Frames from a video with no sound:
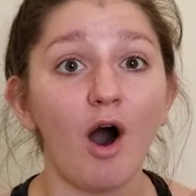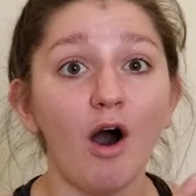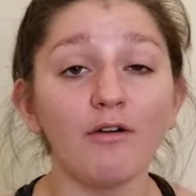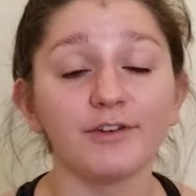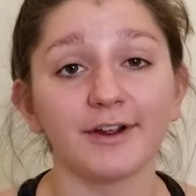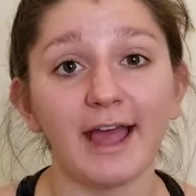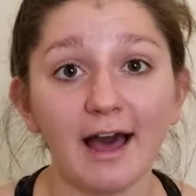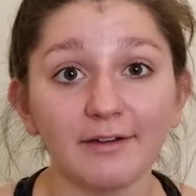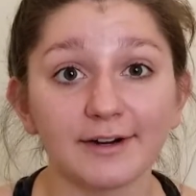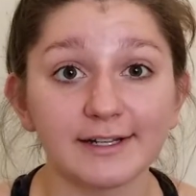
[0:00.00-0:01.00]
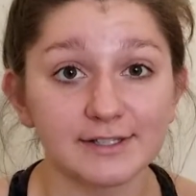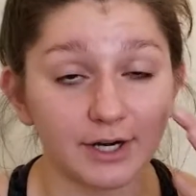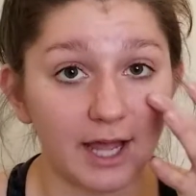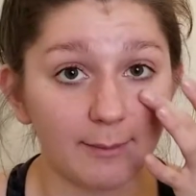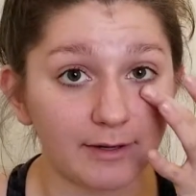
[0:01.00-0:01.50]
all of your calories are
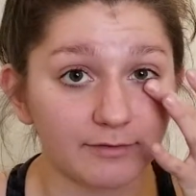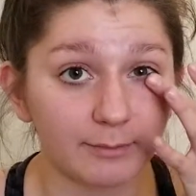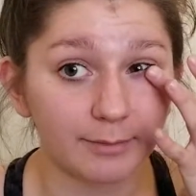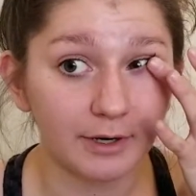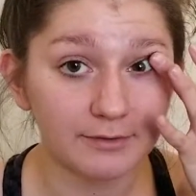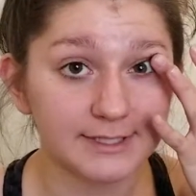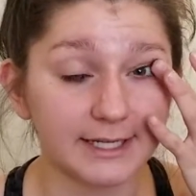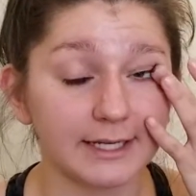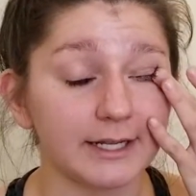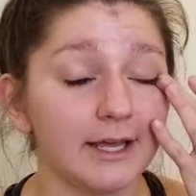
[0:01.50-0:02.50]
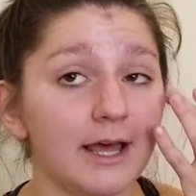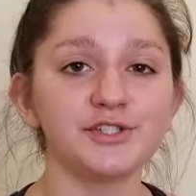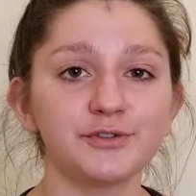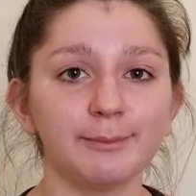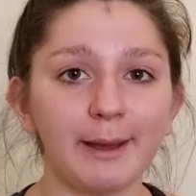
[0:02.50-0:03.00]
coming from protein.
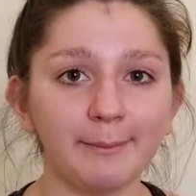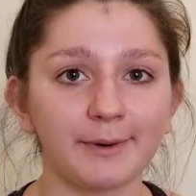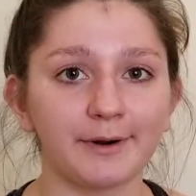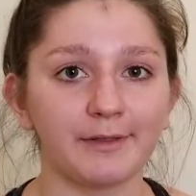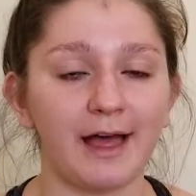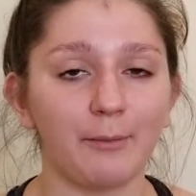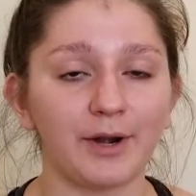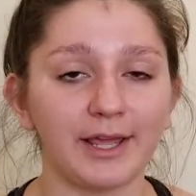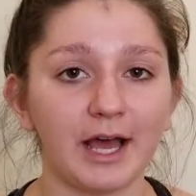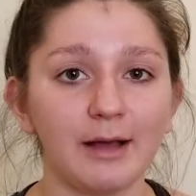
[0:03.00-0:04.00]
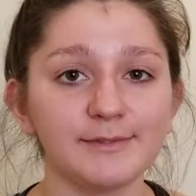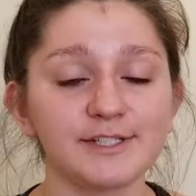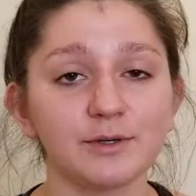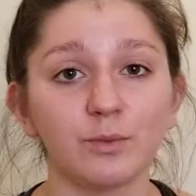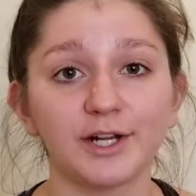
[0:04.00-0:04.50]
Just remember that when it
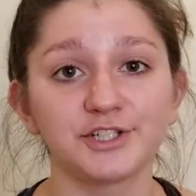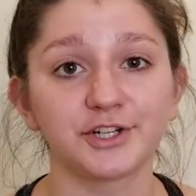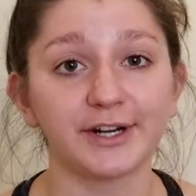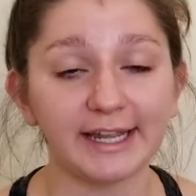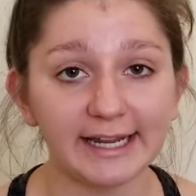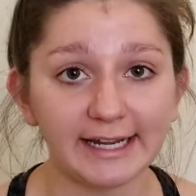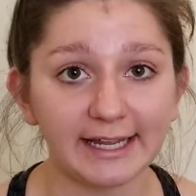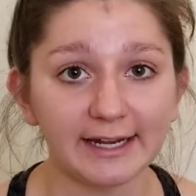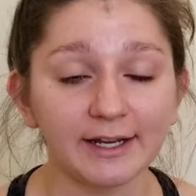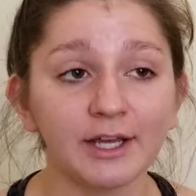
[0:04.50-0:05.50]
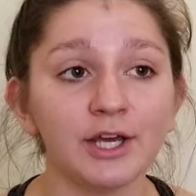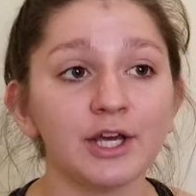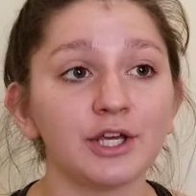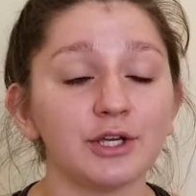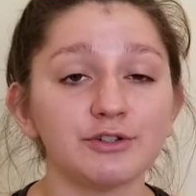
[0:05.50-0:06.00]
comes to what you're eating,
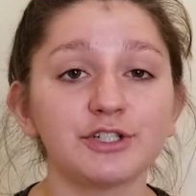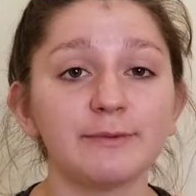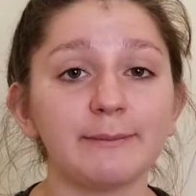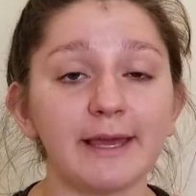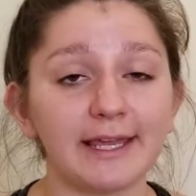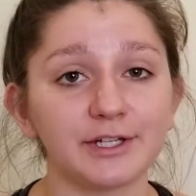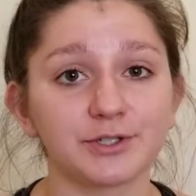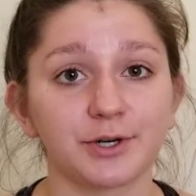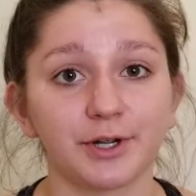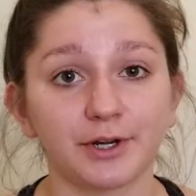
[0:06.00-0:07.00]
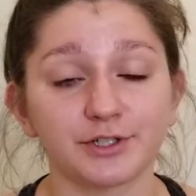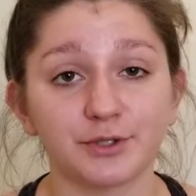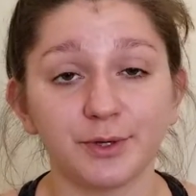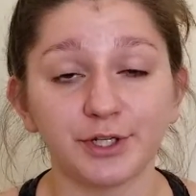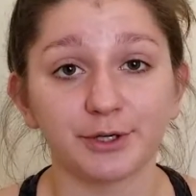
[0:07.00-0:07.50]
you should be making sure you're
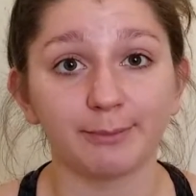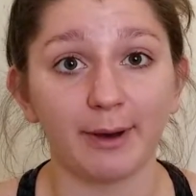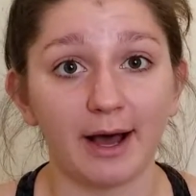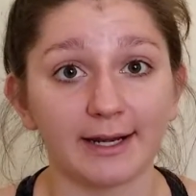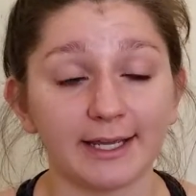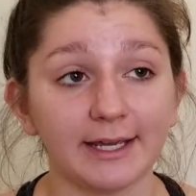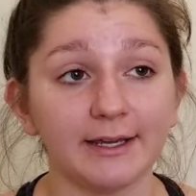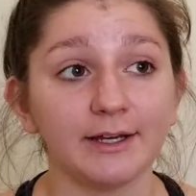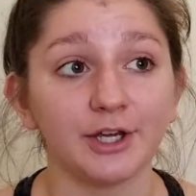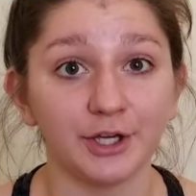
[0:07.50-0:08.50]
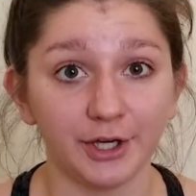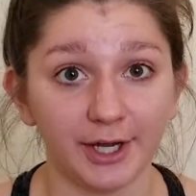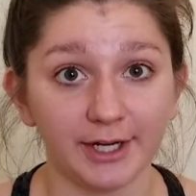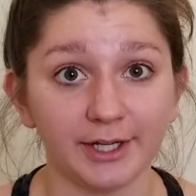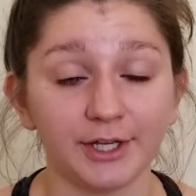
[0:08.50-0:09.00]
doing your body
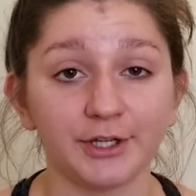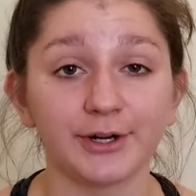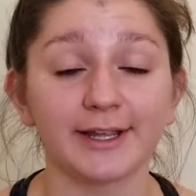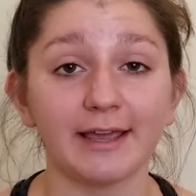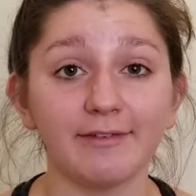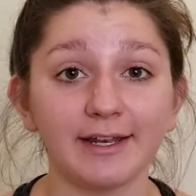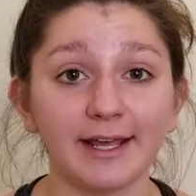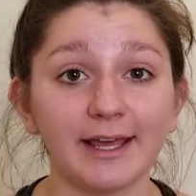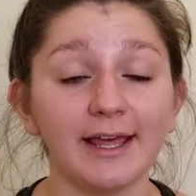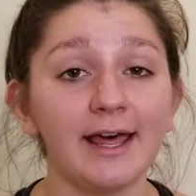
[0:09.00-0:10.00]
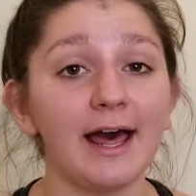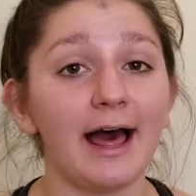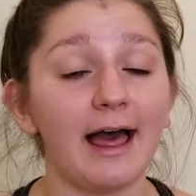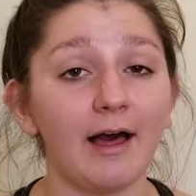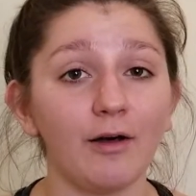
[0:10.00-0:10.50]
good. You're giving it
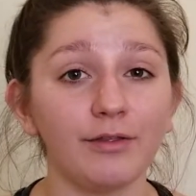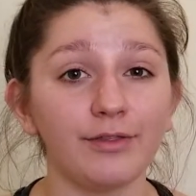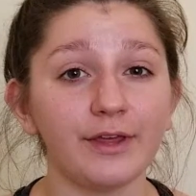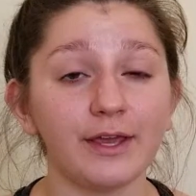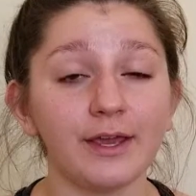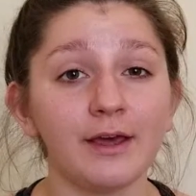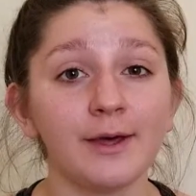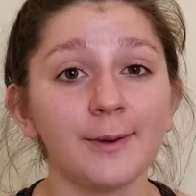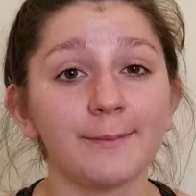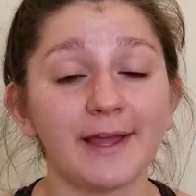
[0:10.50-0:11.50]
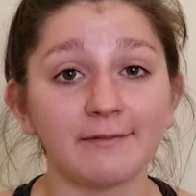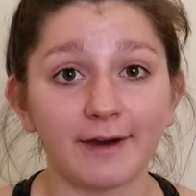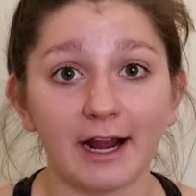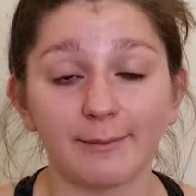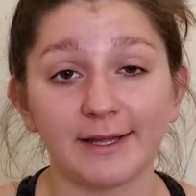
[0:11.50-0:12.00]
a healthy
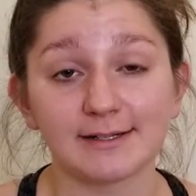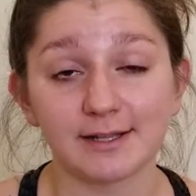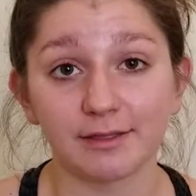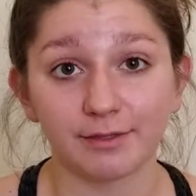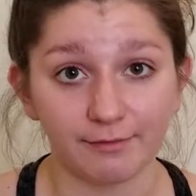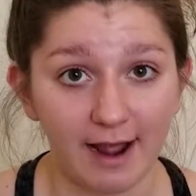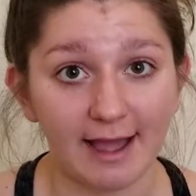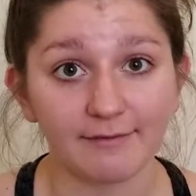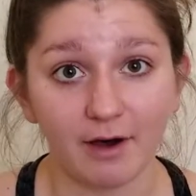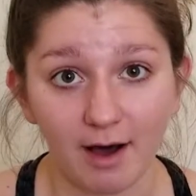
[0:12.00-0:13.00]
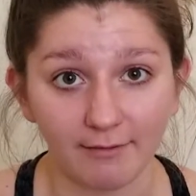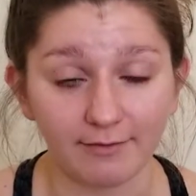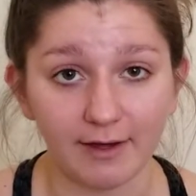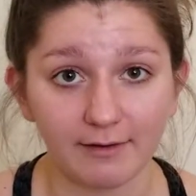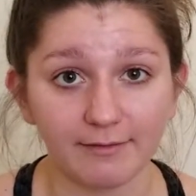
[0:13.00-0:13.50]
environment to thrive off
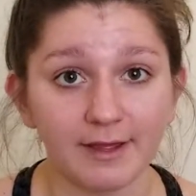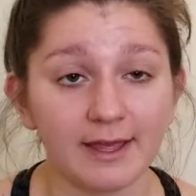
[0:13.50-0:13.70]
of.